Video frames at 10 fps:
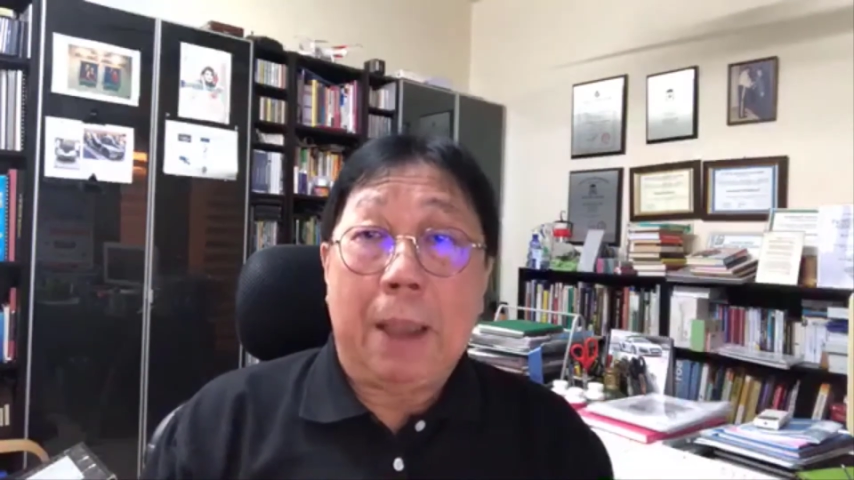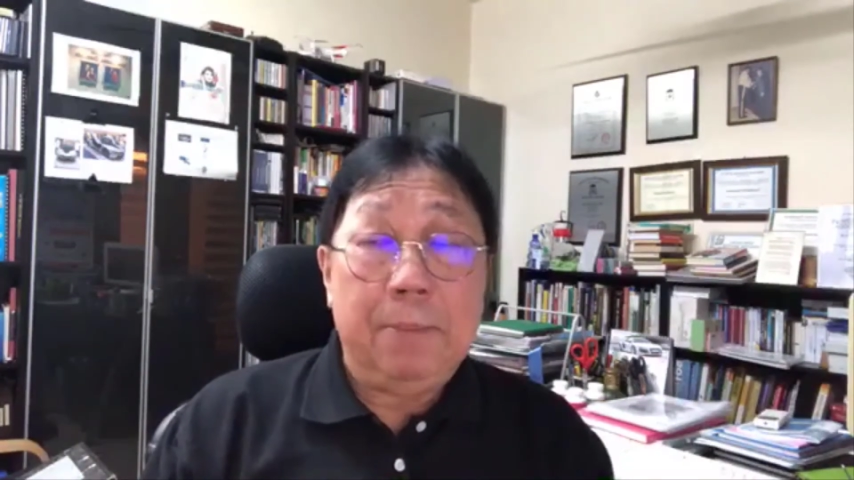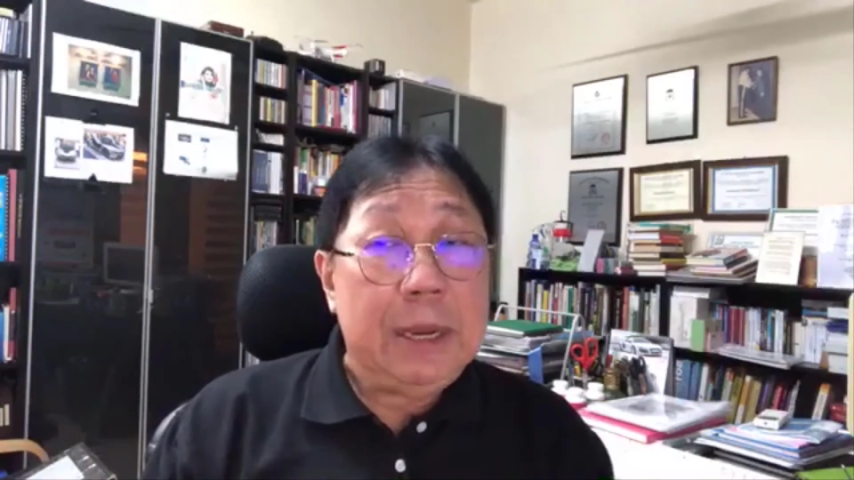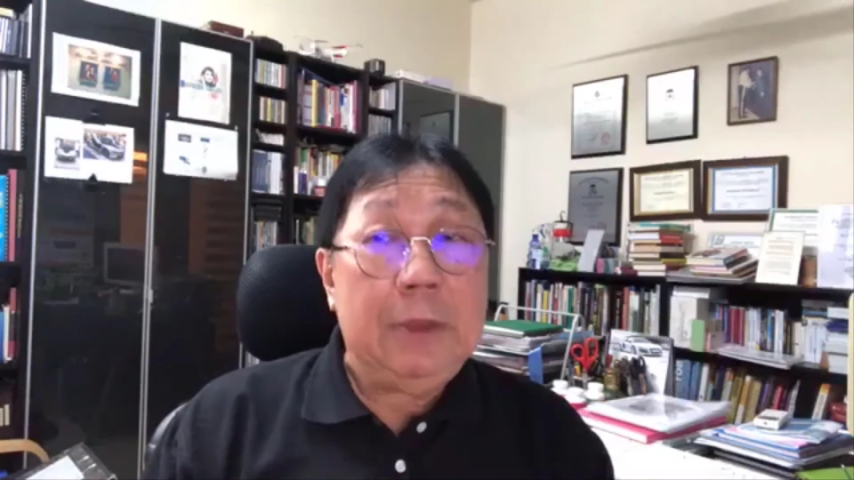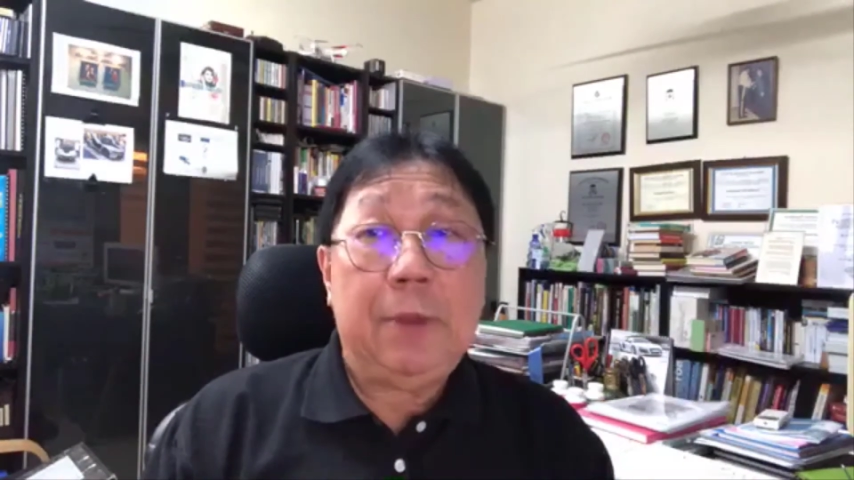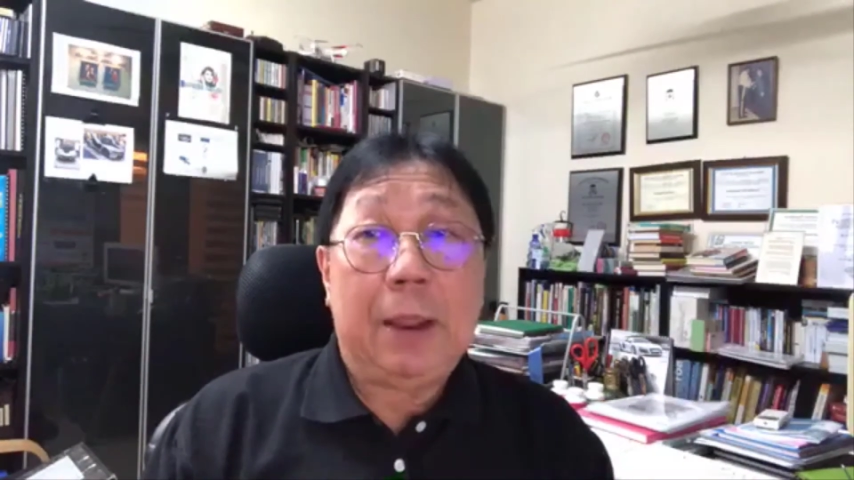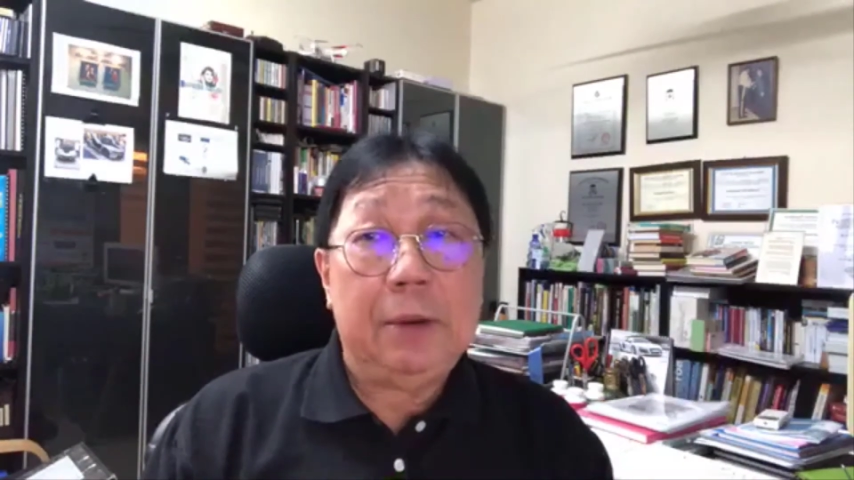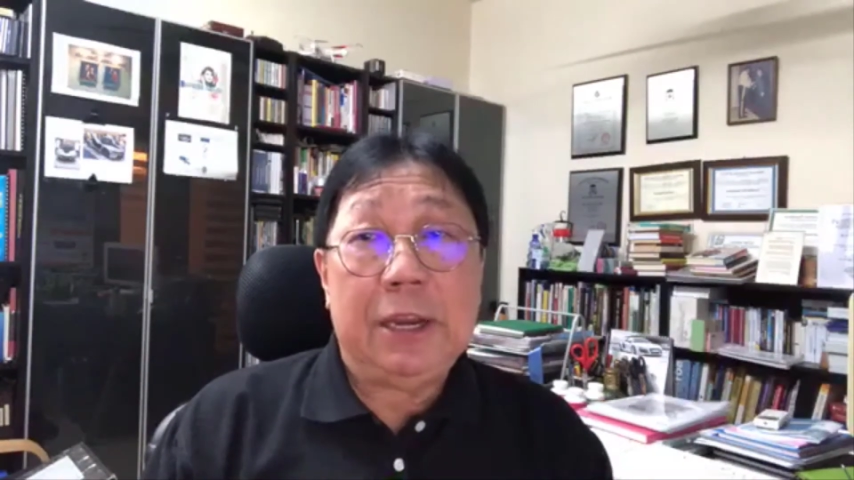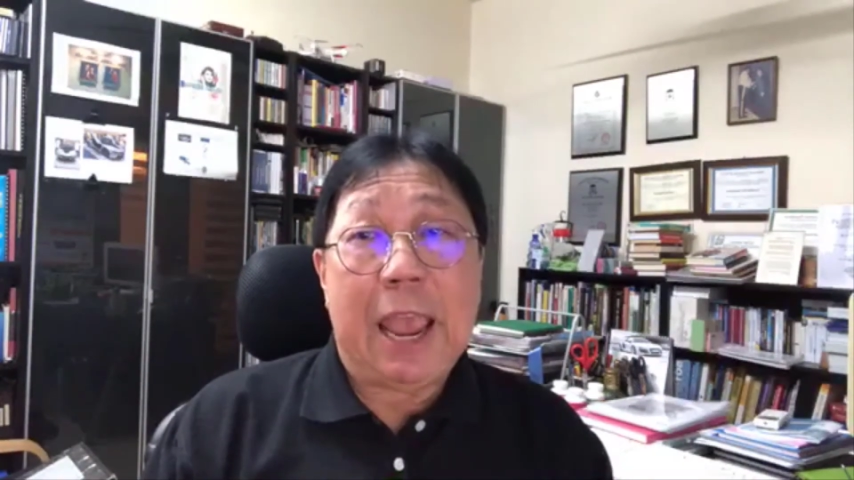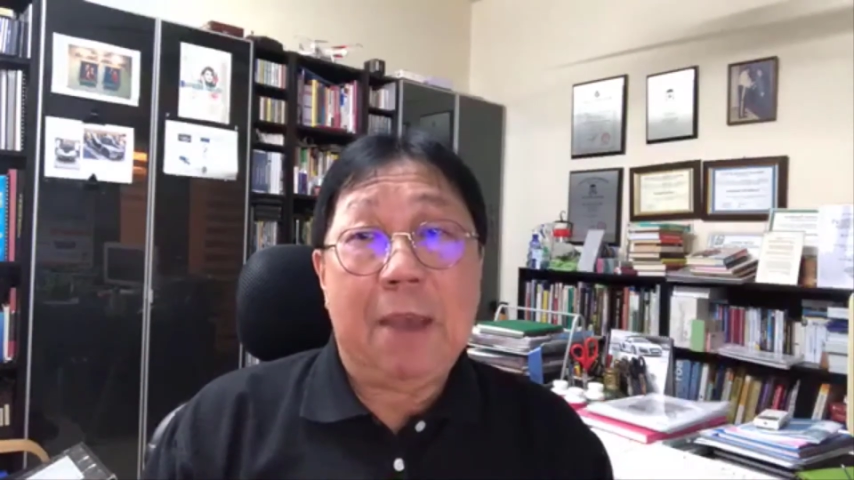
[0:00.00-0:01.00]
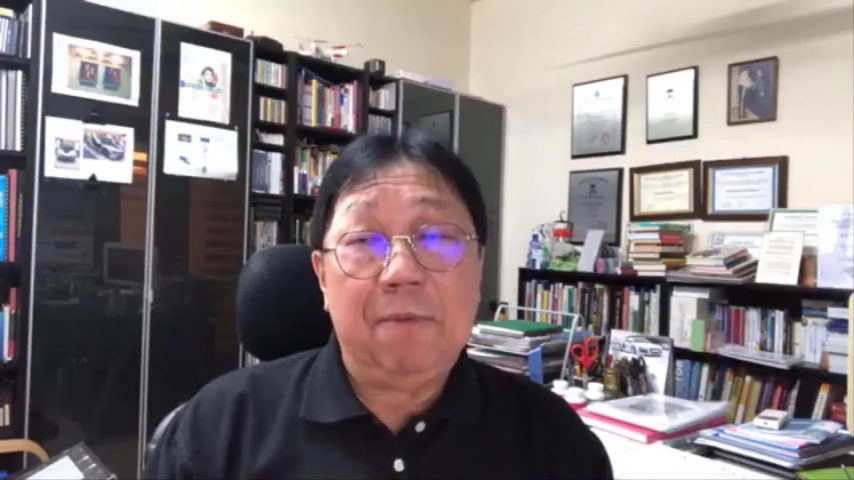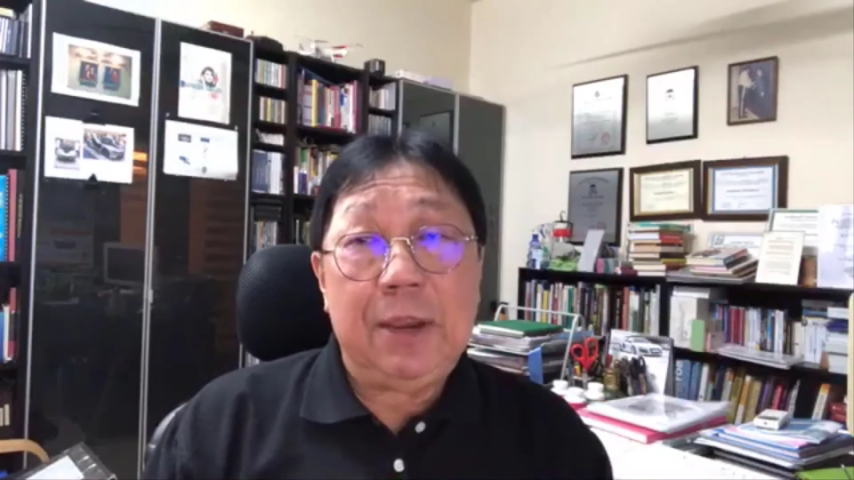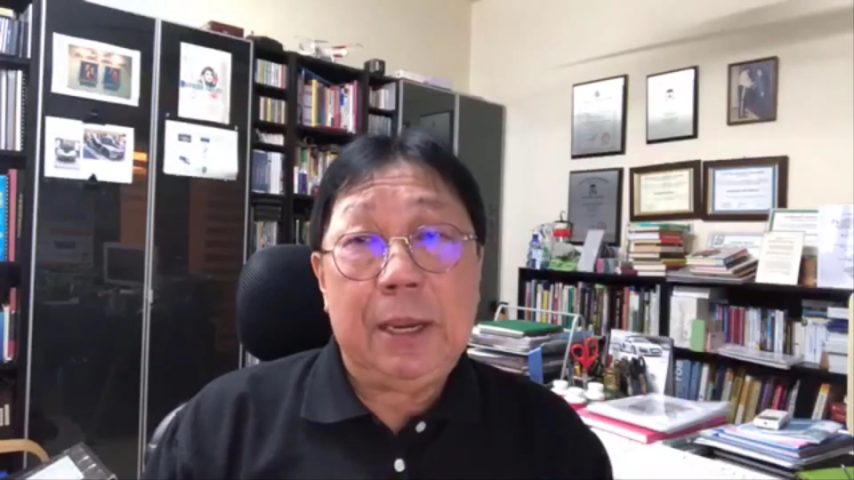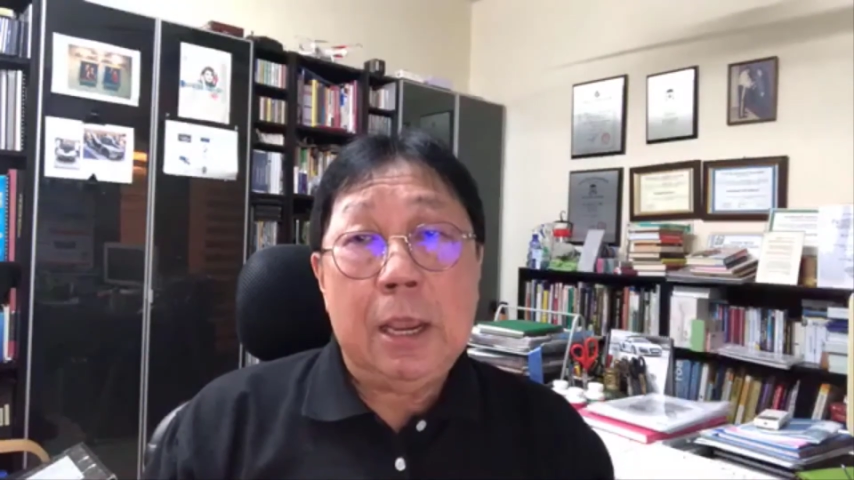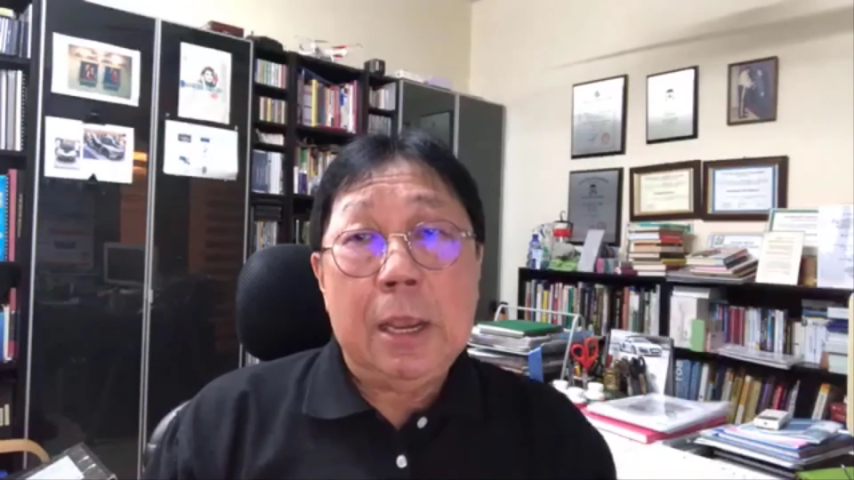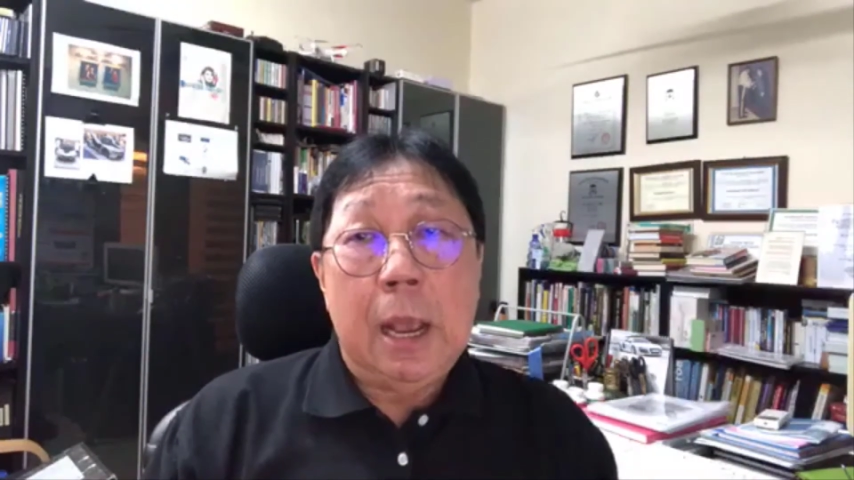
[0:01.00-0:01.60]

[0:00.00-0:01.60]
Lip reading: I believe that in every